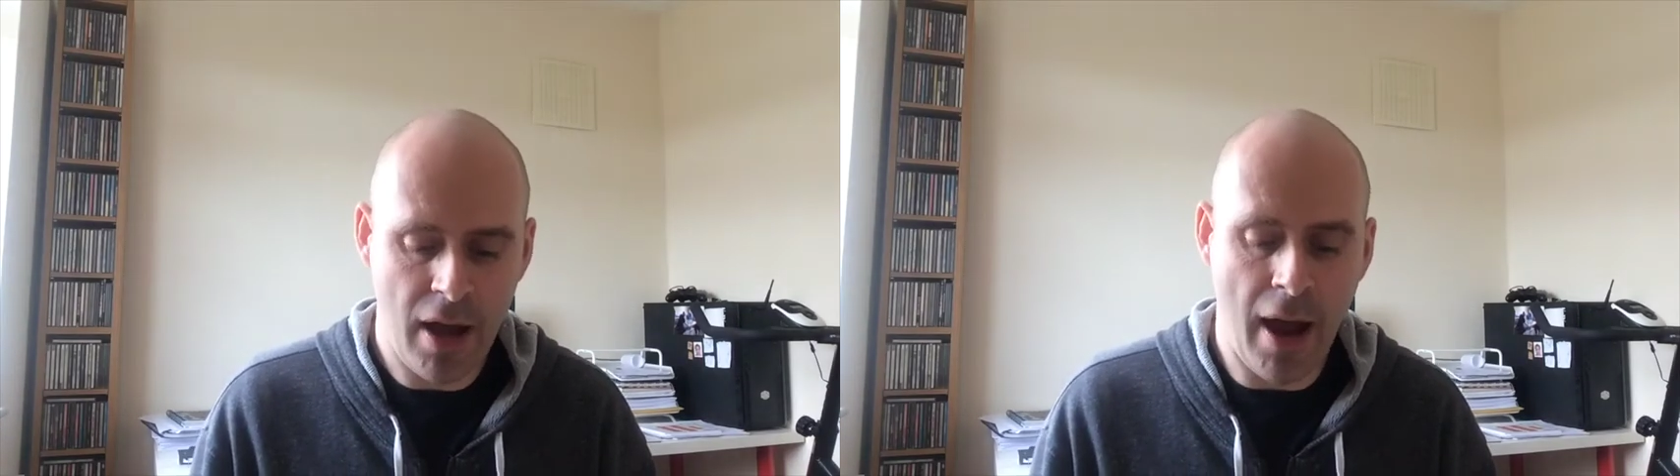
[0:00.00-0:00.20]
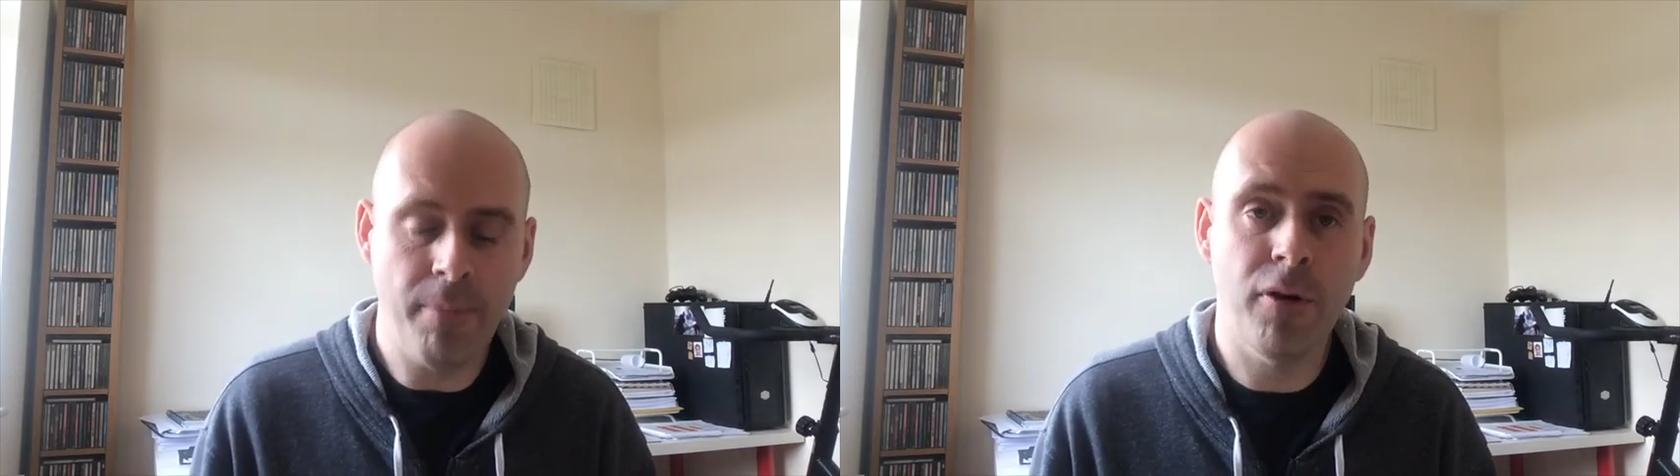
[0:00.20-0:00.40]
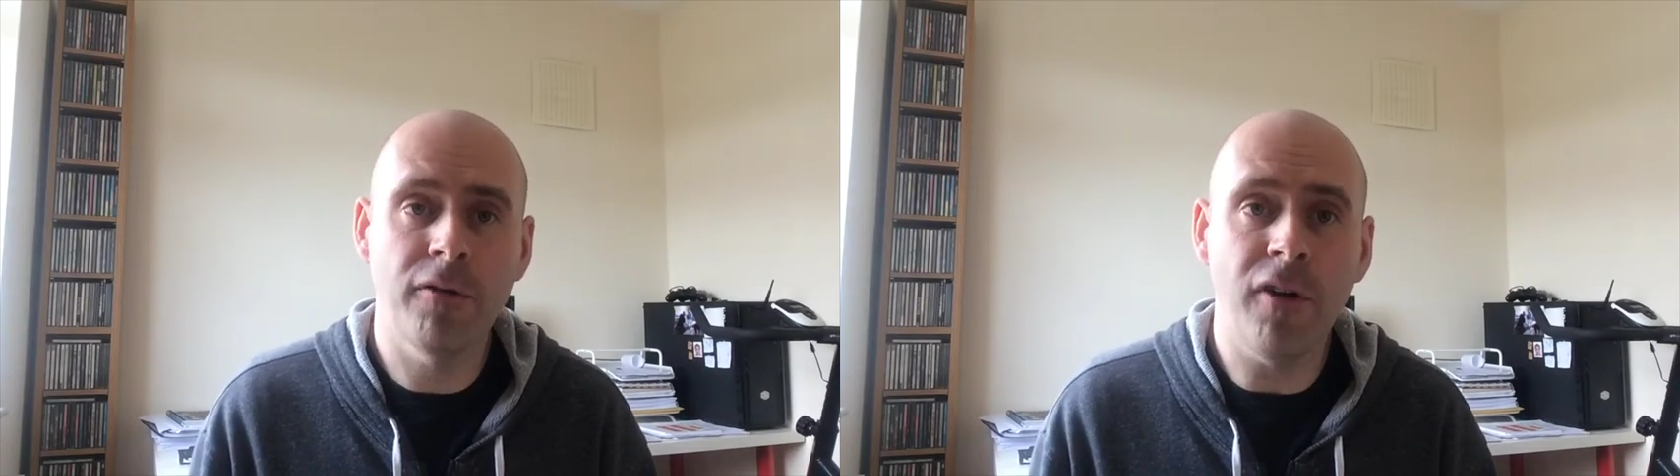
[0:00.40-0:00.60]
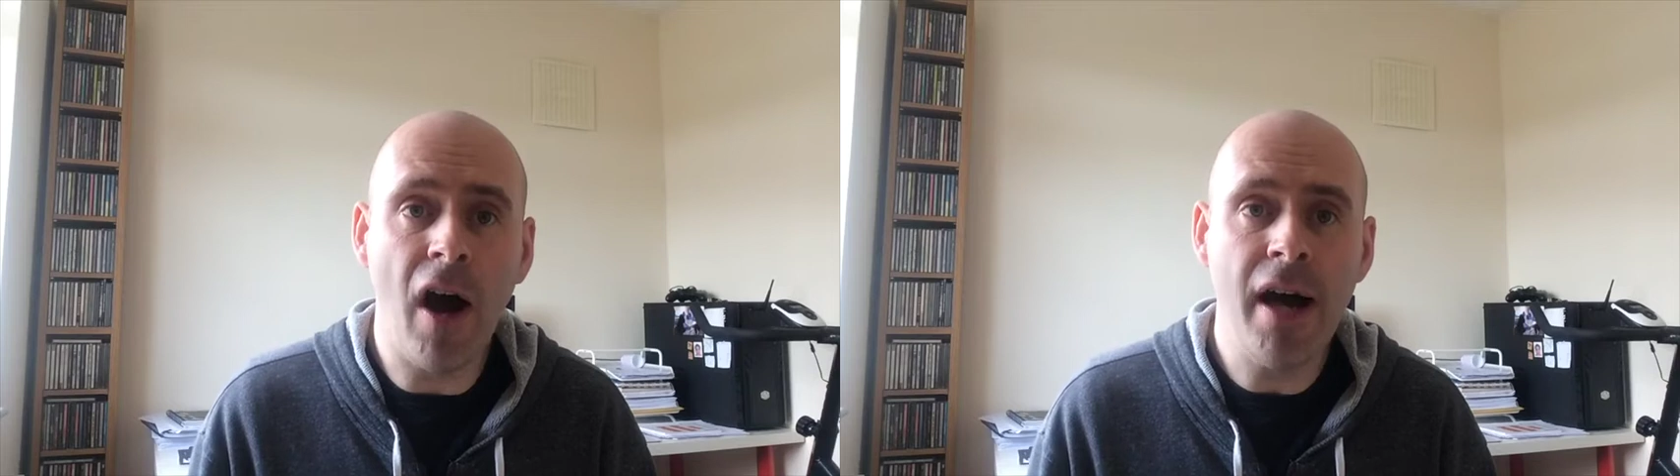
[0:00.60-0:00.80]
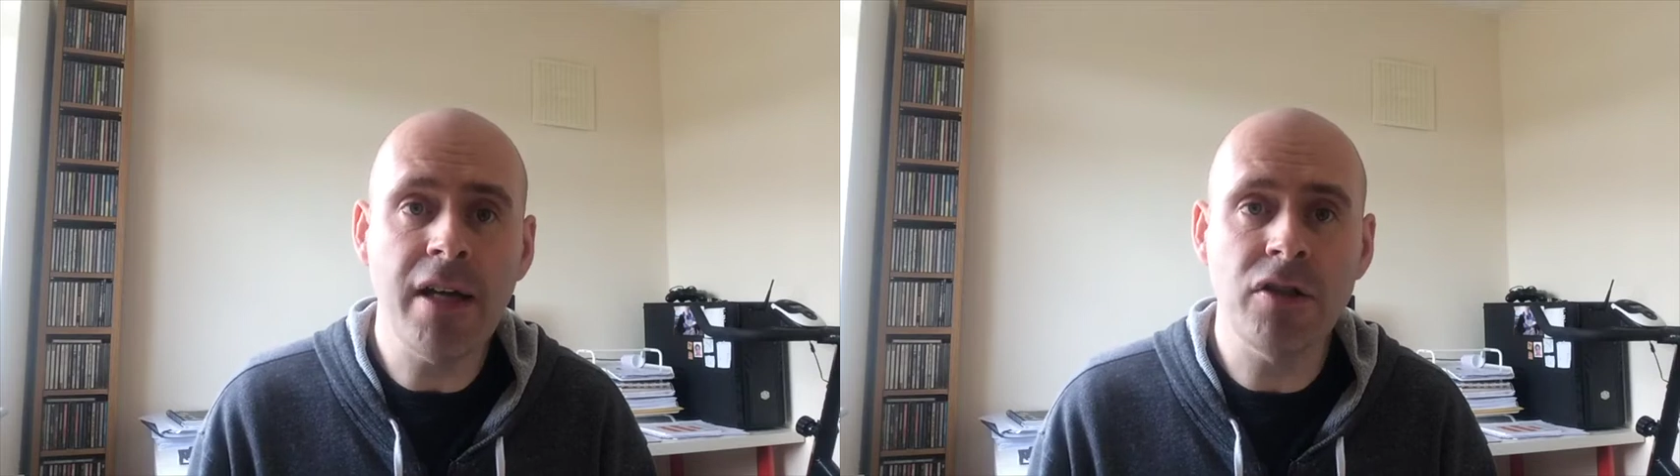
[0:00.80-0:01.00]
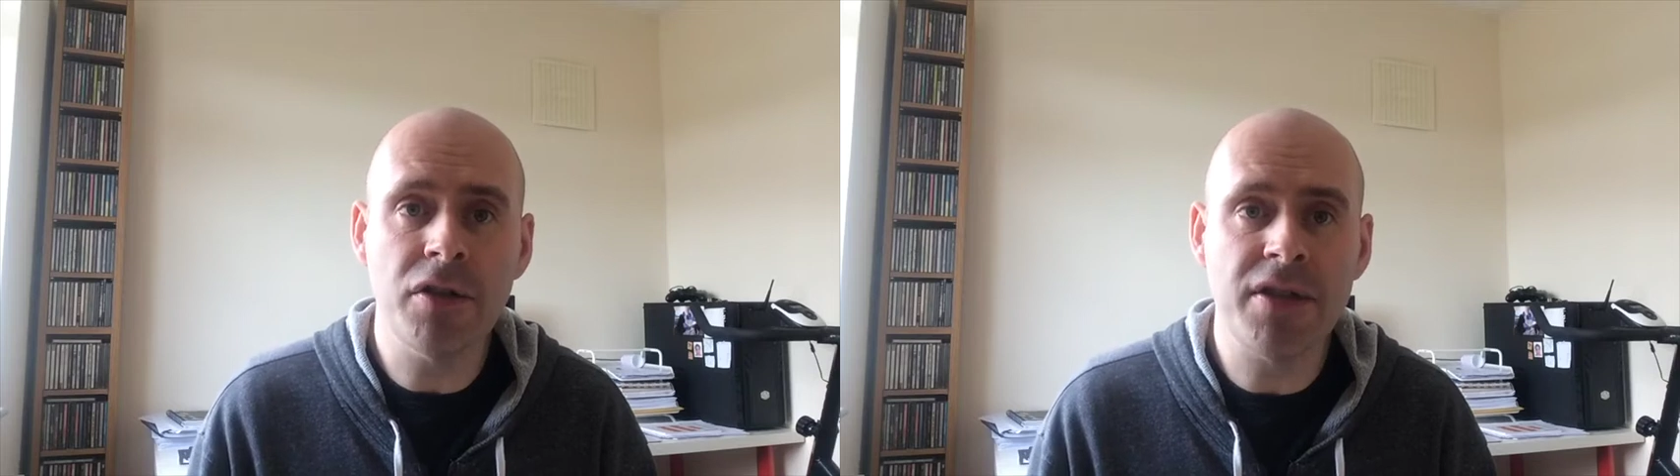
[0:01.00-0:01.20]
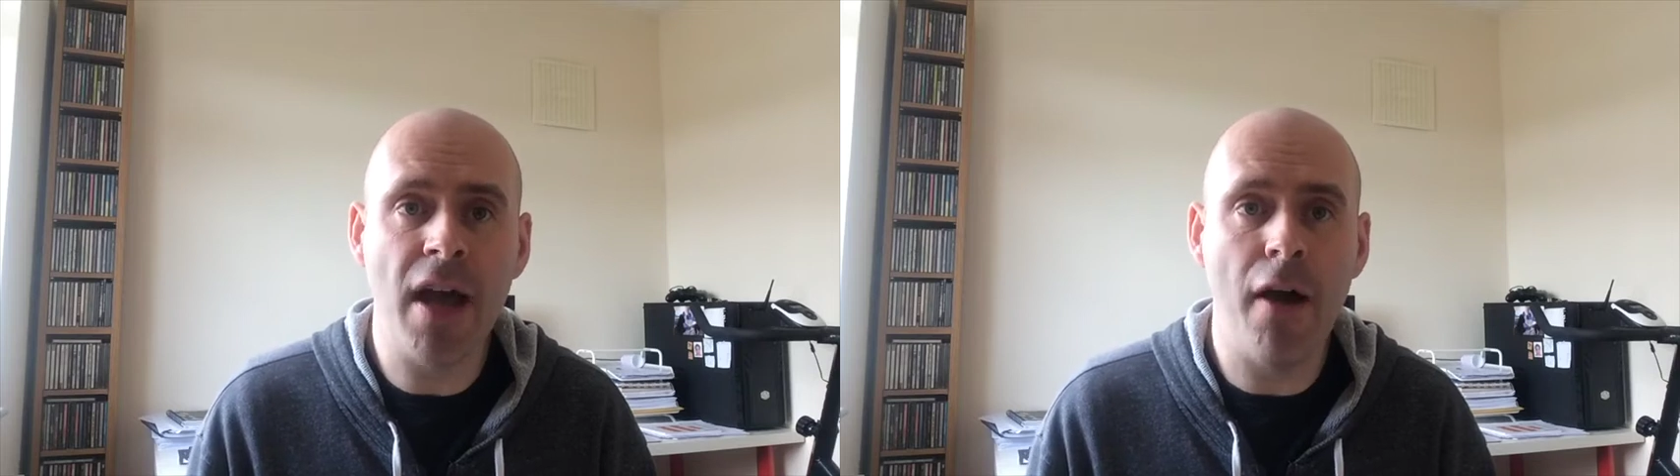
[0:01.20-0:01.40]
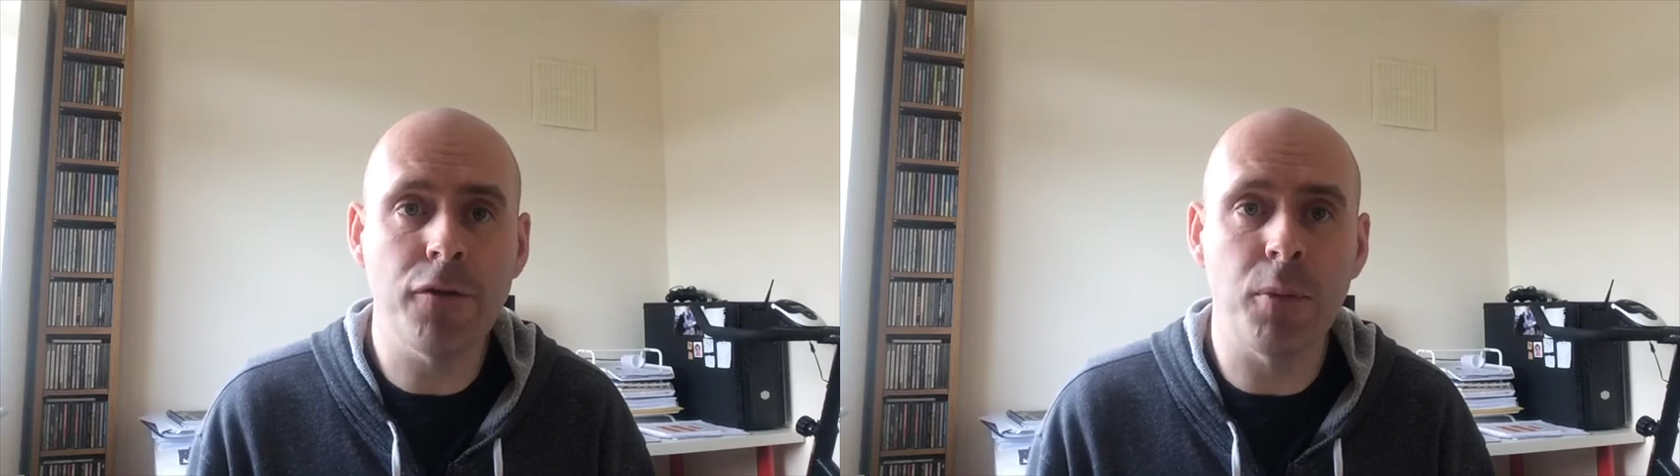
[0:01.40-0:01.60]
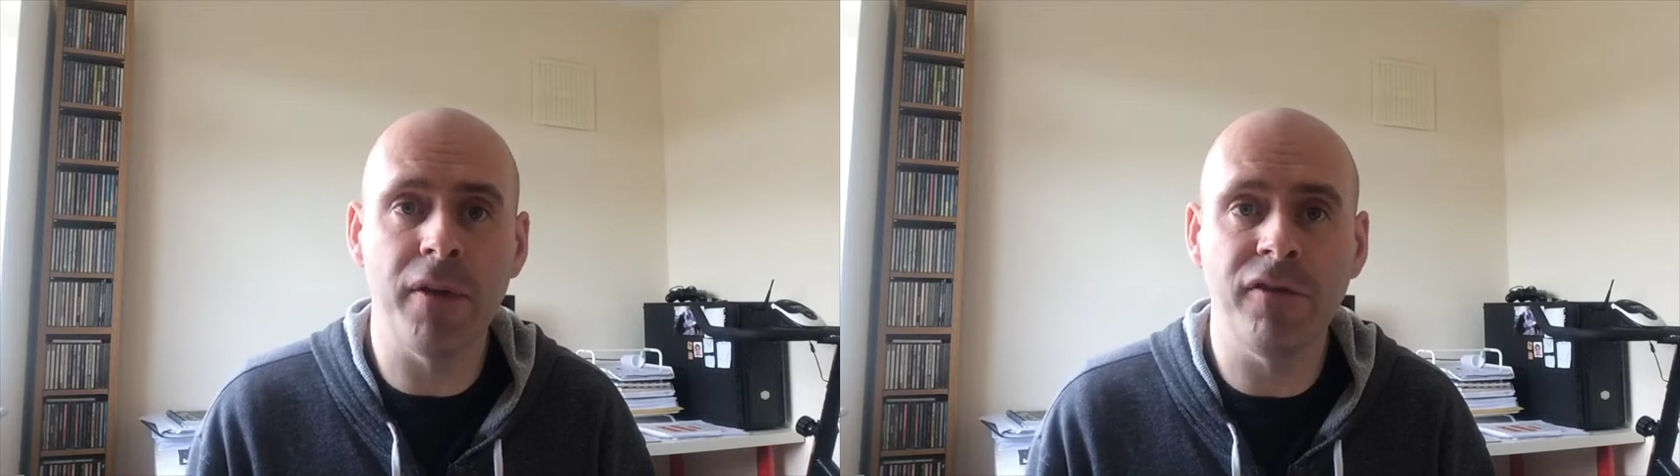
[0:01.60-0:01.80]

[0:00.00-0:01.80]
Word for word: and provide yourselves with